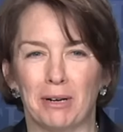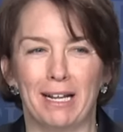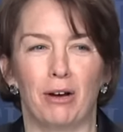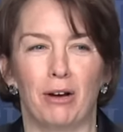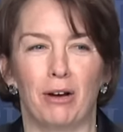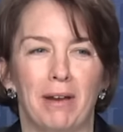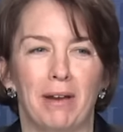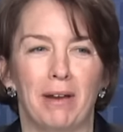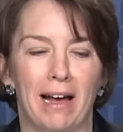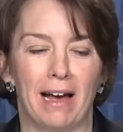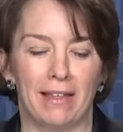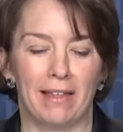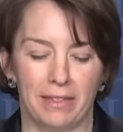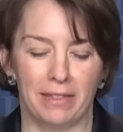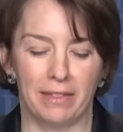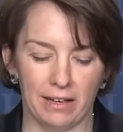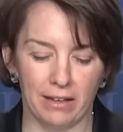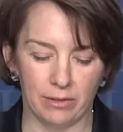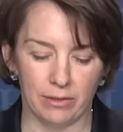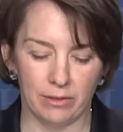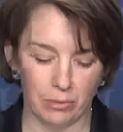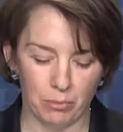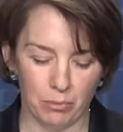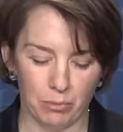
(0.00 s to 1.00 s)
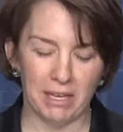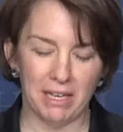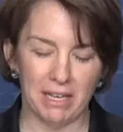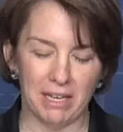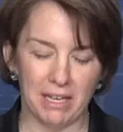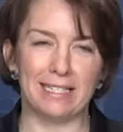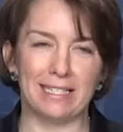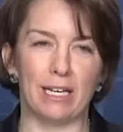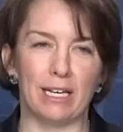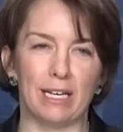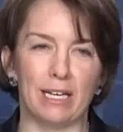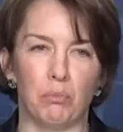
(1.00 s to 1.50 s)
now, but I think the
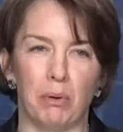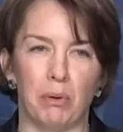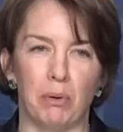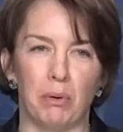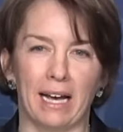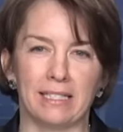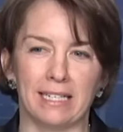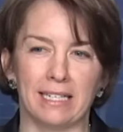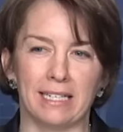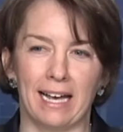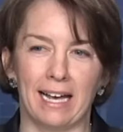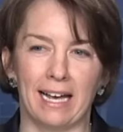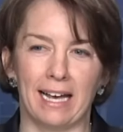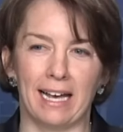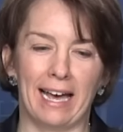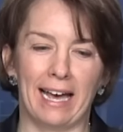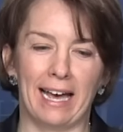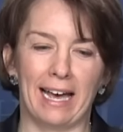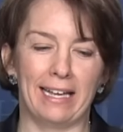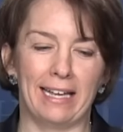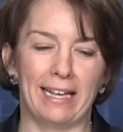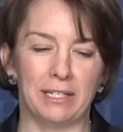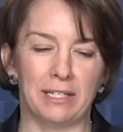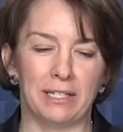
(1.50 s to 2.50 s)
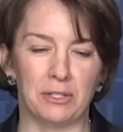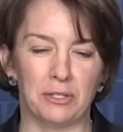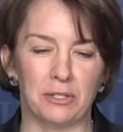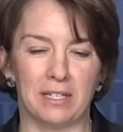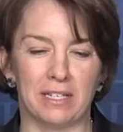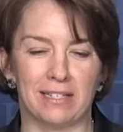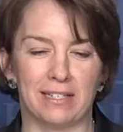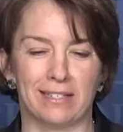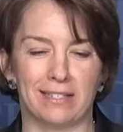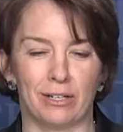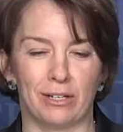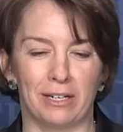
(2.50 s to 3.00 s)
biggest impact I had is
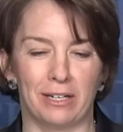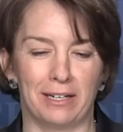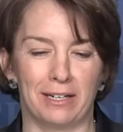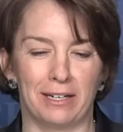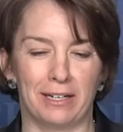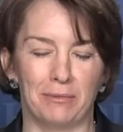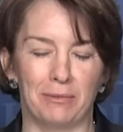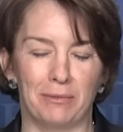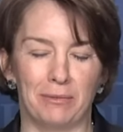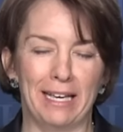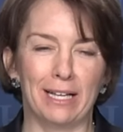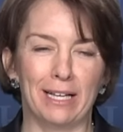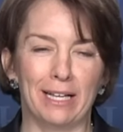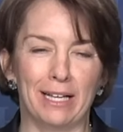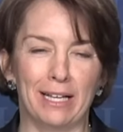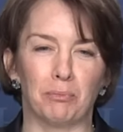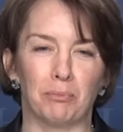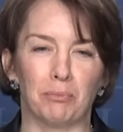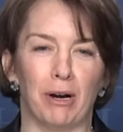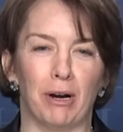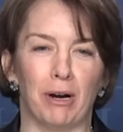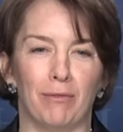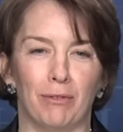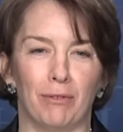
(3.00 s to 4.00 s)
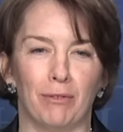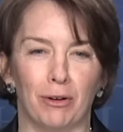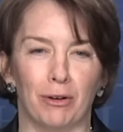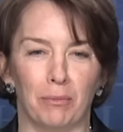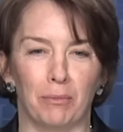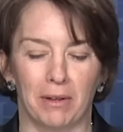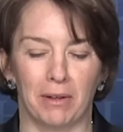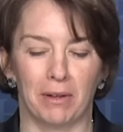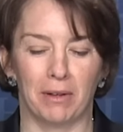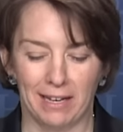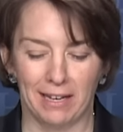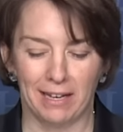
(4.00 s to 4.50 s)
this uh, English
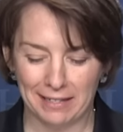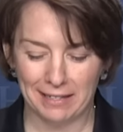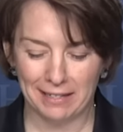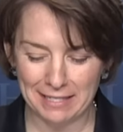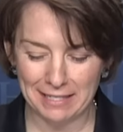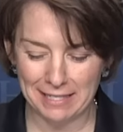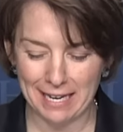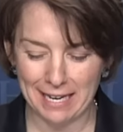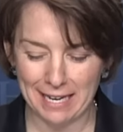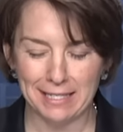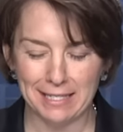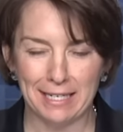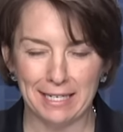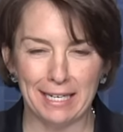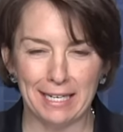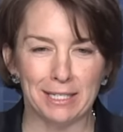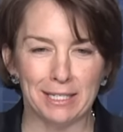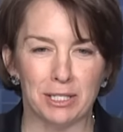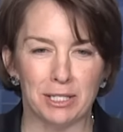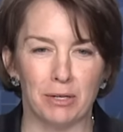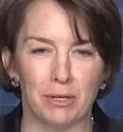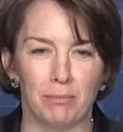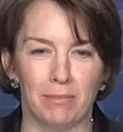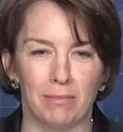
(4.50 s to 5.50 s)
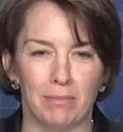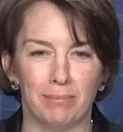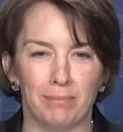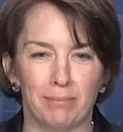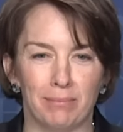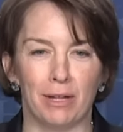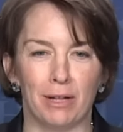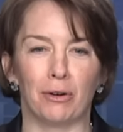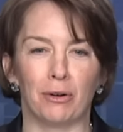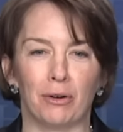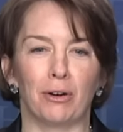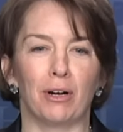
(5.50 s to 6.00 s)
proverb necessity is the
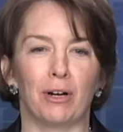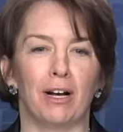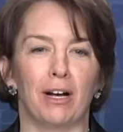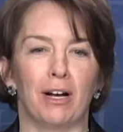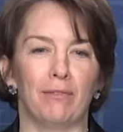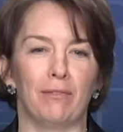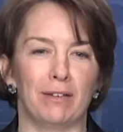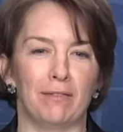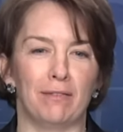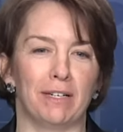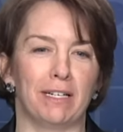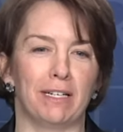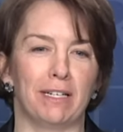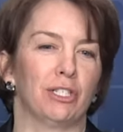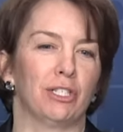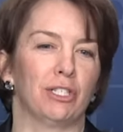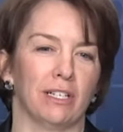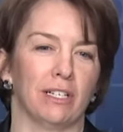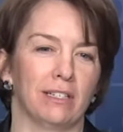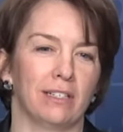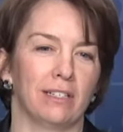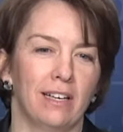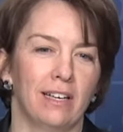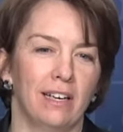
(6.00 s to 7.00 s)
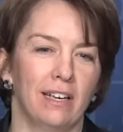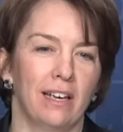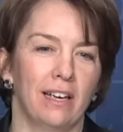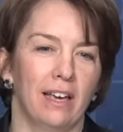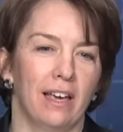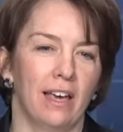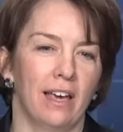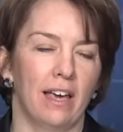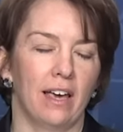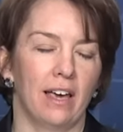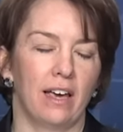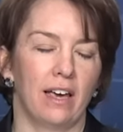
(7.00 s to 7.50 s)
mother of invention.
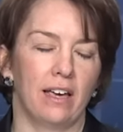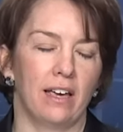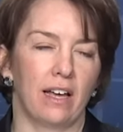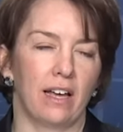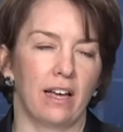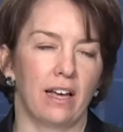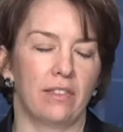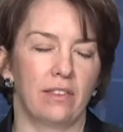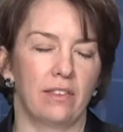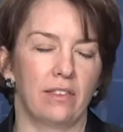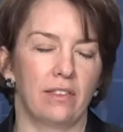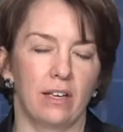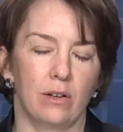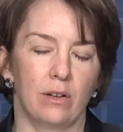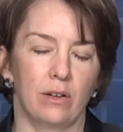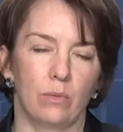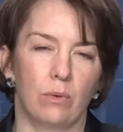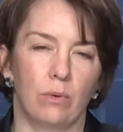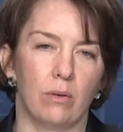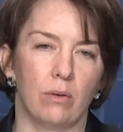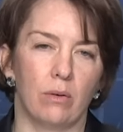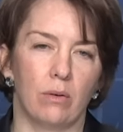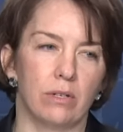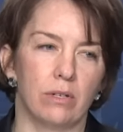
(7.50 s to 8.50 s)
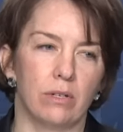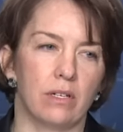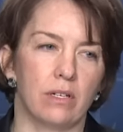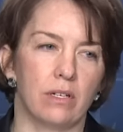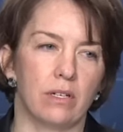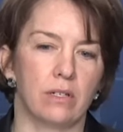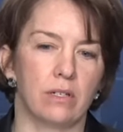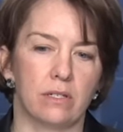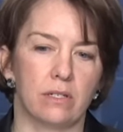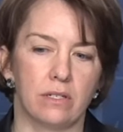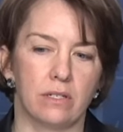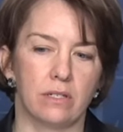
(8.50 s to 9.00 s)
And I think what
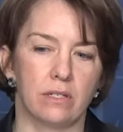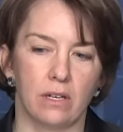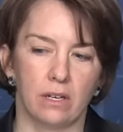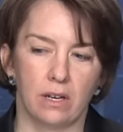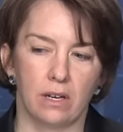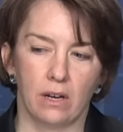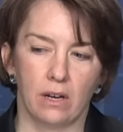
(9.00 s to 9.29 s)
was